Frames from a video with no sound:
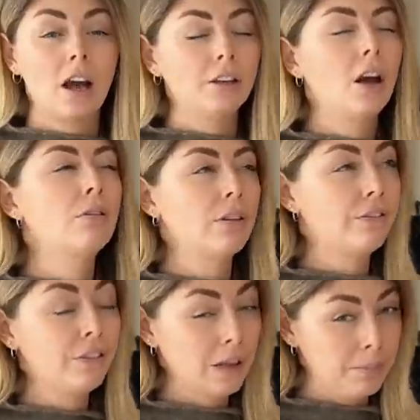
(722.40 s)
I know that
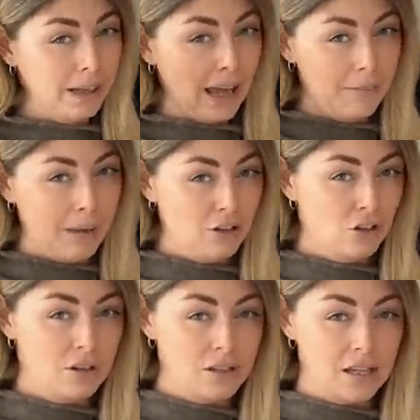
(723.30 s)
Philippa K
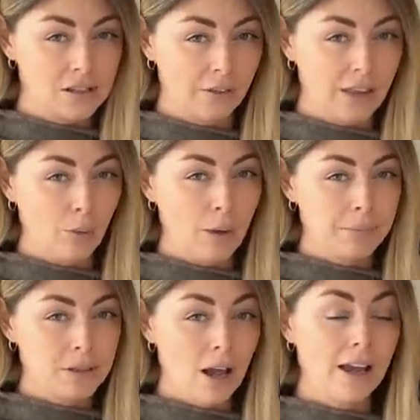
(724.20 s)
mentions this on their
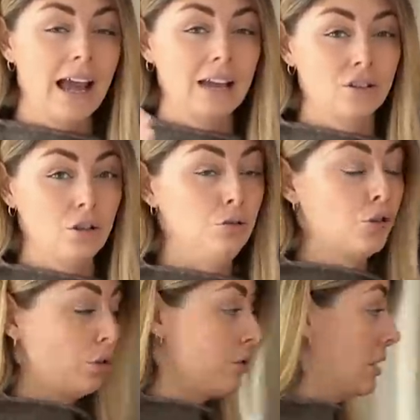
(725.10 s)
website, as do
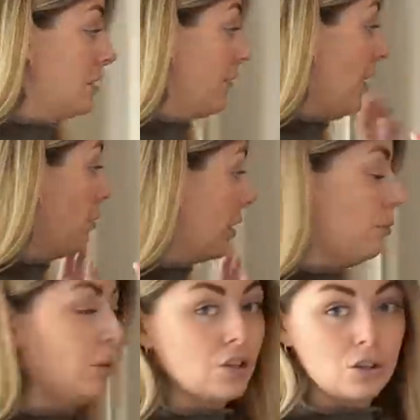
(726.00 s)
Johnston's of
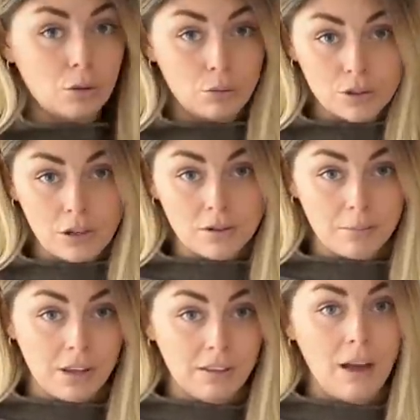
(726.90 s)
Elgin, which is also
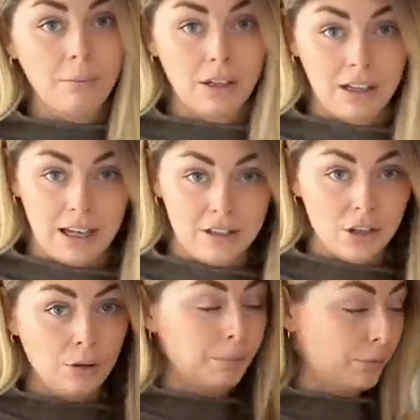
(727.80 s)
something that I'm going to get
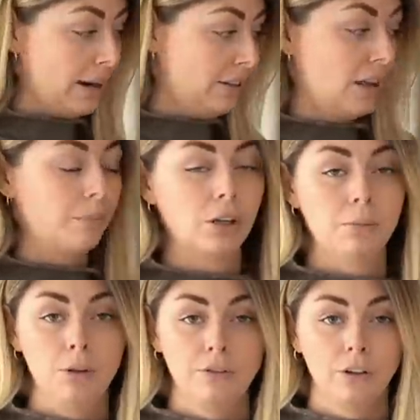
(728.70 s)
to, a brand that I'm going
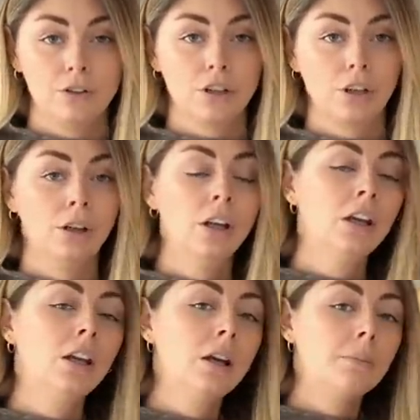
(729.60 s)
to move on to.
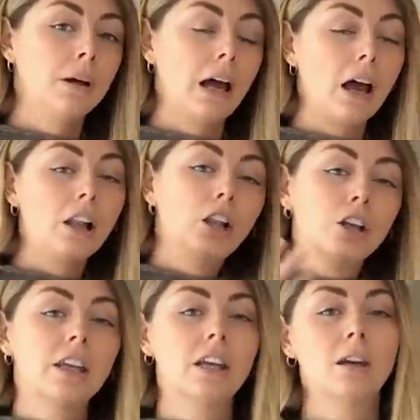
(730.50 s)
But
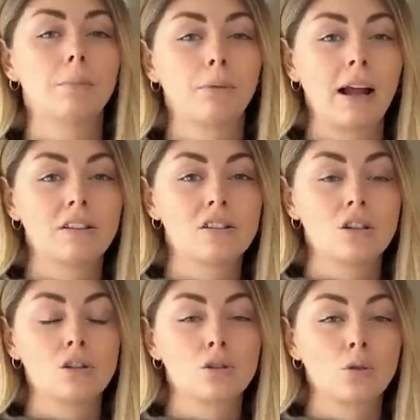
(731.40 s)
looking at brands
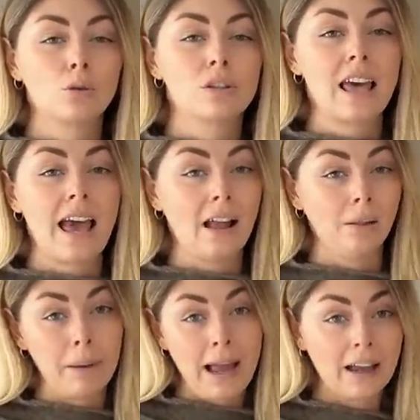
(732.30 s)
that source their
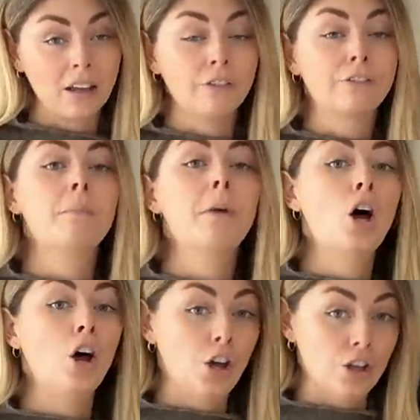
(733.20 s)
alpaca from
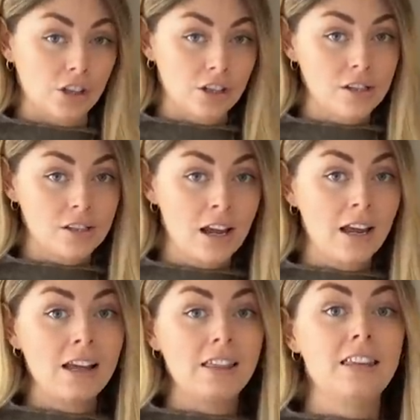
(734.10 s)
herders,
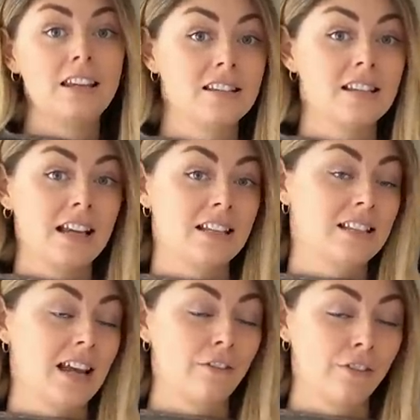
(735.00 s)
this is
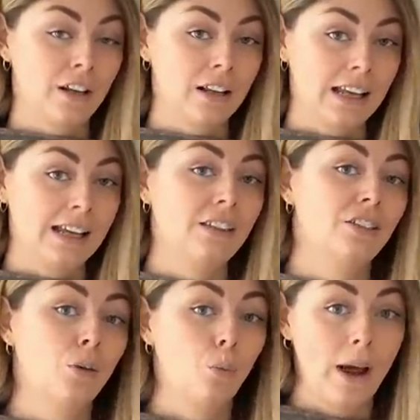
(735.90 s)

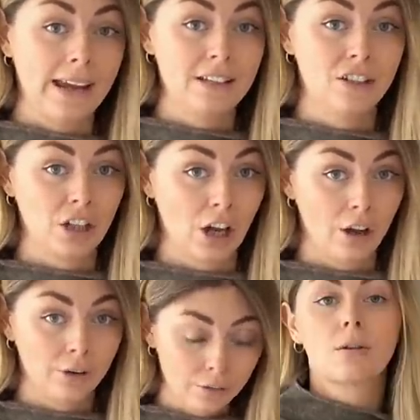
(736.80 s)
definitely the way to
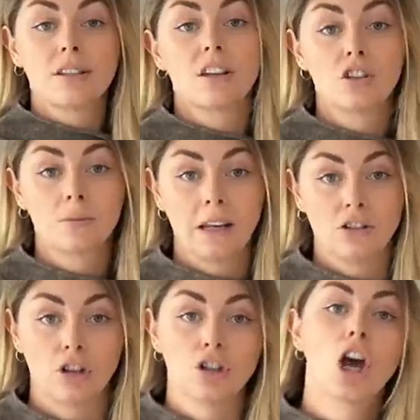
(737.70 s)
go. So as I just
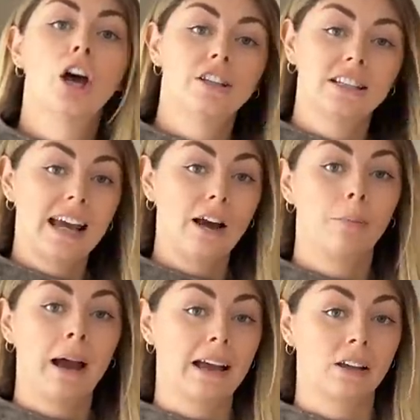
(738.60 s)
mentioned, herded
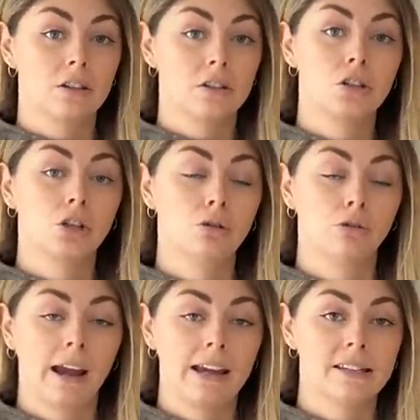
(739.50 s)
alpacas do
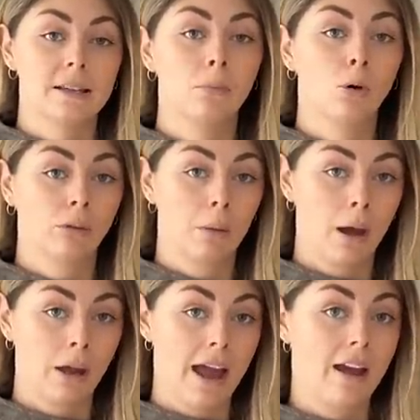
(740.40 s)
graze in more
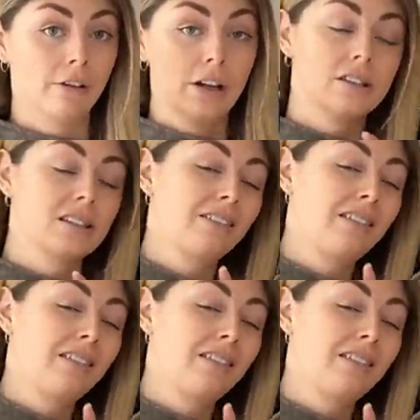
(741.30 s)
remote areas.